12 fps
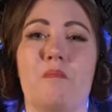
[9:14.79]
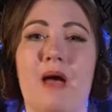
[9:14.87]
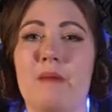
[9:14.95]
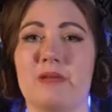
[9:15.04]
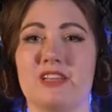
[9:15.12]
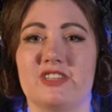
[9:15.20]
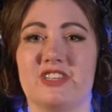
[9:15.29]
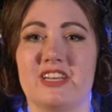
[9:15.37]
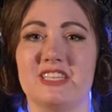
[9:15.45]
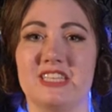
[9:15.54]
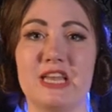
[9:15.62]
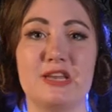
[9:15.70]
Babbage
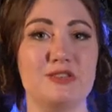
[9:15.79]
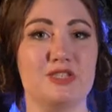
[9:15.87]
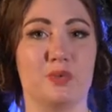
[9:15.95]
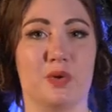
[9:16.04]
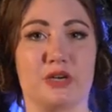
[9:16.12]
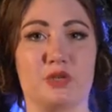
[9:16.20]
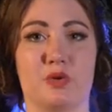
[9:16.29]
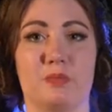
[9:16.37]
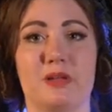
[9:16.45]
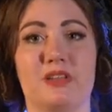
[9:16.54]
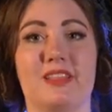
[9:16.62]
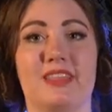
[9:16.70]
continued to work toward
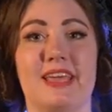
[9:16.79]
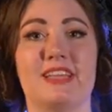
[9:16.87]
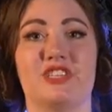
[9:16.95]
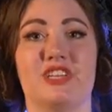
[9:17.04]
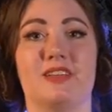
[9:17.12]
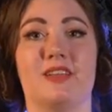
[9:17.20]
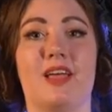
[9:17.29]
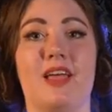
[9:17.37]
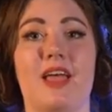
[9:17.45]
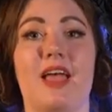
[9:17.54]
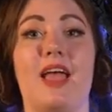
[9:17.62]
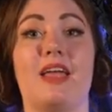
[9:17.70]
building the engine,
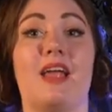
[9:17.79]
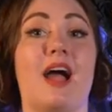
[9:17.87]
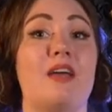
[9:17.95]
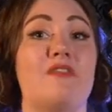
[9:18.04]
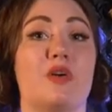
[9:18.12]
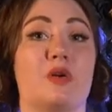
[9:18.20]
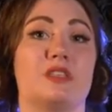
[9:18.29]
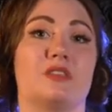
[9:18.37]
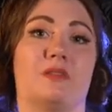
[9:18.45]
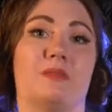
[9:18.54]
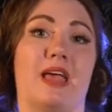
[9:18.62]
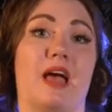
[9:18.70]
and I focused
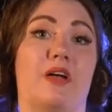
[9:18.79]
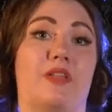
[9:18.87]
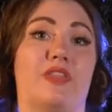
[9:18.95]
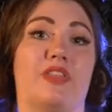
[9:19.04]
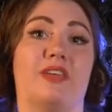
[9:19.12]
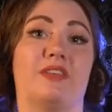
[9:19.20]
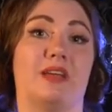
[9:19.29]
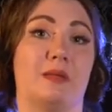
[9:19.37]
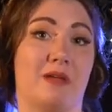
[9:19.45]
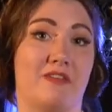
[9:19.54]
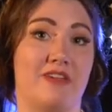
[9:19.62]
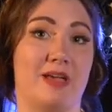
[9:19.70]
on my health and
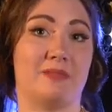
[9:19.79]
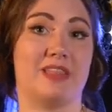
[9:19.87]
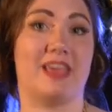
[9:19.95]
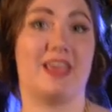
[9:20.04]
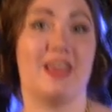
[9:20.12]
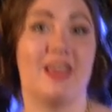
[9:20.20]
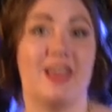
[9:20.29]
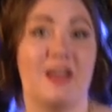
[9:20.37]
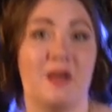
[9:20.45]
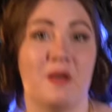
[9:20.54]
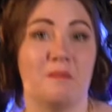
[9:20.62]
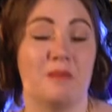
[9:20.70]
my family.
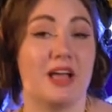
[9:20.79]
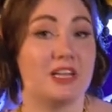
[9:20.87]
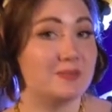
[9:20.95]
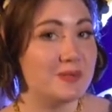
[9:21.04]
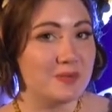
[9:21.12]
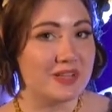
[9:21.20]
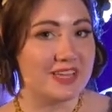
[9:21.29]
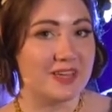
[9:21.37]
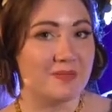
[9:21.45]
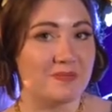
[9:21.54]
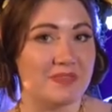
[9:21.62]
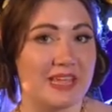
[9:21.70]
My husband
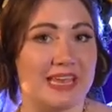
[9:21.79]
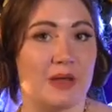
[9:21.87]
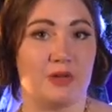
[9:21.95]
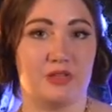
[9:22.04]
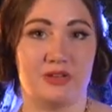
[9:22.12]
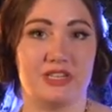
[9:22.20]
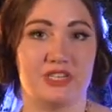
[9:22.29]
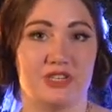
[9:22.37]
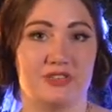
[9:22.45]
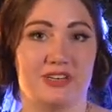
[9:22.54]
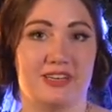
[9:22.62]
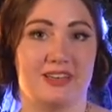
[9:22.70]
William and our three
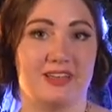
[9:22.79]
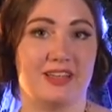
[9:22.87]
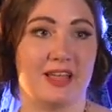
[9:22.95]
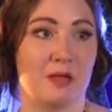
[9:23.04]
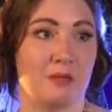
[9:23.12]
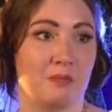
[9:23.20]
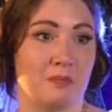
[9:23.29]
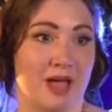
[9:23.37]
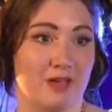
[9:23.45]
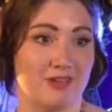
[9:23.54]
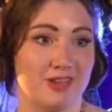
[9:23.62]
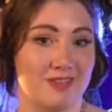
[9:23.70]
children,
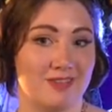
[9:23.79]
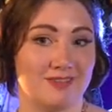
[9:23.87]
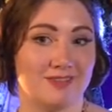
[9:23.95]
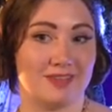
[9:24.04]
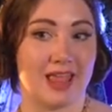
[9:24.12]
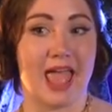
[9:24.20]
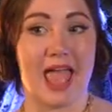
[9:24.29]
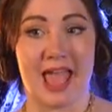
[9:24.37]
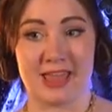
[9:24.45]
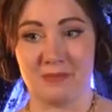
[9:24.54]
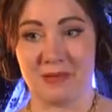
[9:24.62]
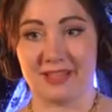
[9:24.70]
Byron,
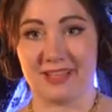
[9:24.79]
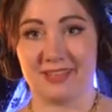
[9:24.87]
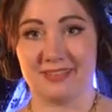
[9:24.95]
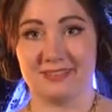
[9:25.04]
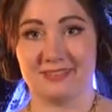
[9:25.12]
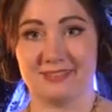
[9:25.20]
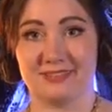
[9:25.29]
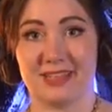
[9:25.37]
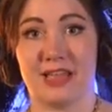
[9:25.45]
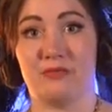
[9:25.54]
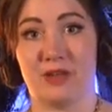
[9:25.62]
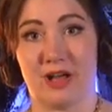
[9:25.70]
Annabella,
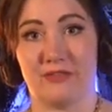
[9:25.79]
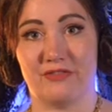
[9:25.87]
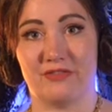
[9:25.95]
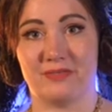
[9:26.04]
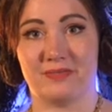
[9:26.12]
and Ralph.